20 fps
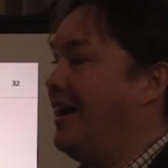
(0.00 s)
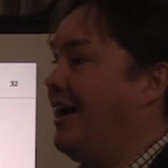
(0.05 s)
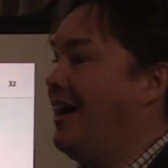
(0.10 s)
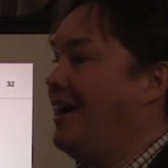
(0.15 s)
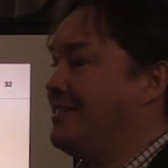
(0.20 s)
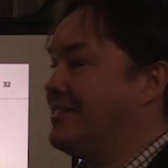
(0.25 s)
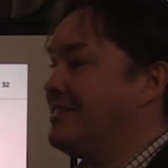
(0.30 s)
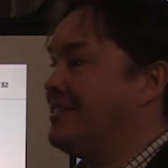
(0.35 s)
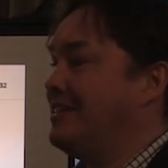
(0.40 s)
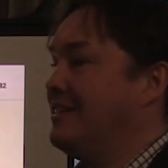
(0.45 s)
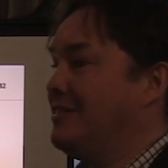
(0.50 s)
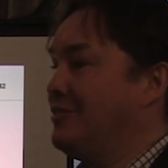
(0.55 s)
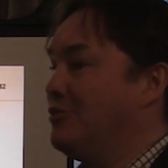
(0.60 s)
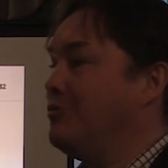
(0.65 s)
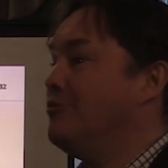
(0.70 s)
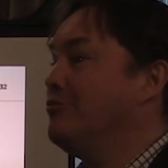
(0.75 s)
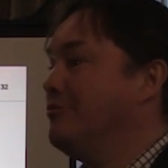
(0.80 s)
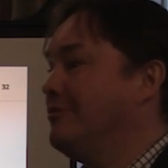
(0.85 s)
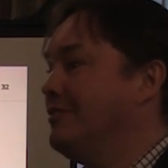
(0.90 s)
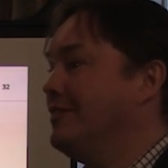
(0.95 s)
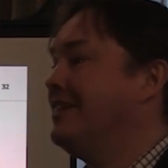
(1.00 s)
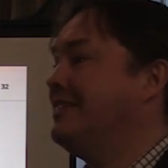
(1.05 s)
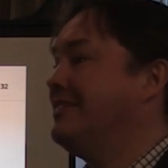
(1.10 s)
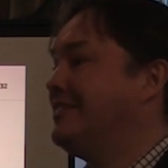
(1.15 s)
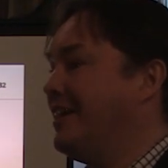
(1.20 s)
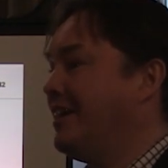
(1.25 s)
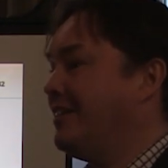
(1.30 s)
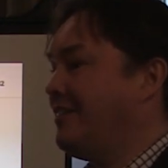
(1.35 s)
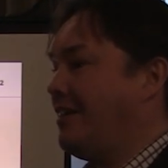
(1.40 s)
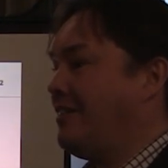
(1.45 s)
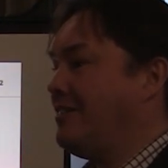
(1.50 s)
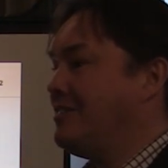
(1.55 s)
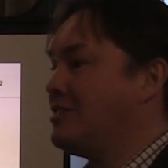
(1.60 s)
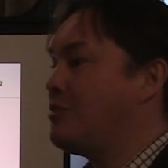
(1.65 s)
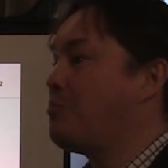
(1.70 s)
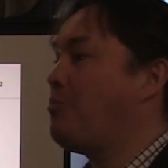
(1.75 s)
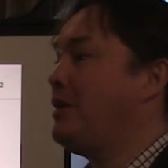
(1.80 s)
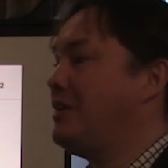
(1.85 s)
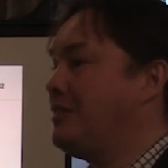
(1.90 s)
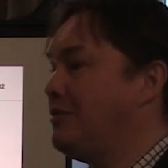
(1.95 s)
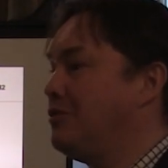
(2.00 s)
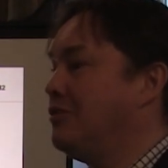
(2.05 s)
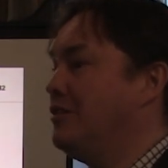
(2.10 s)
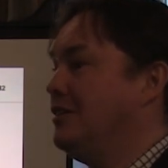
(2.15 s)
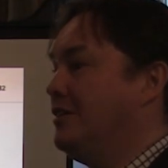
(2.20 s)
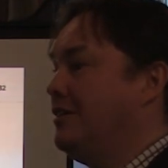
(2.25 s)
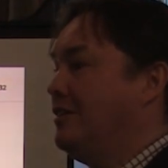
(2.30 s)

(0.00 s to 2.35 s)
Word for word: asking to internally split